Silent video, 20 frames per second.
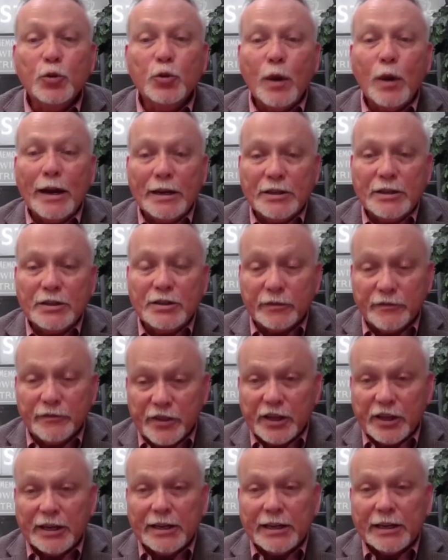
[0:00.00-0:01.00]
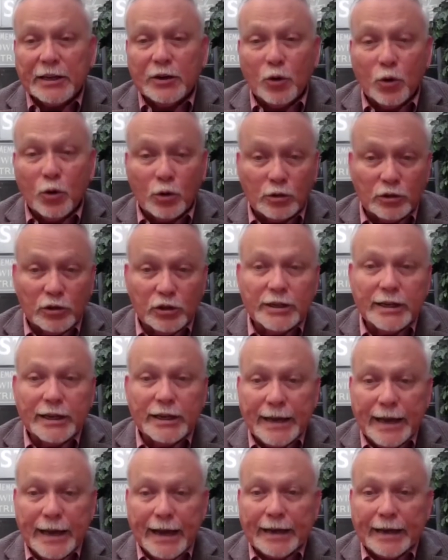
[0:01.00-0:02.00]
to new ways of thinking
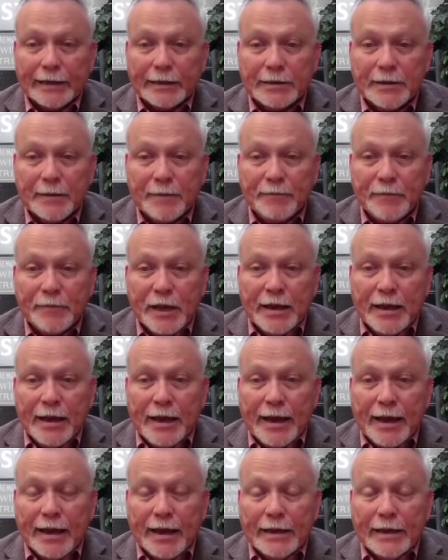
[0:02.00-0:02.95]
or looking at it.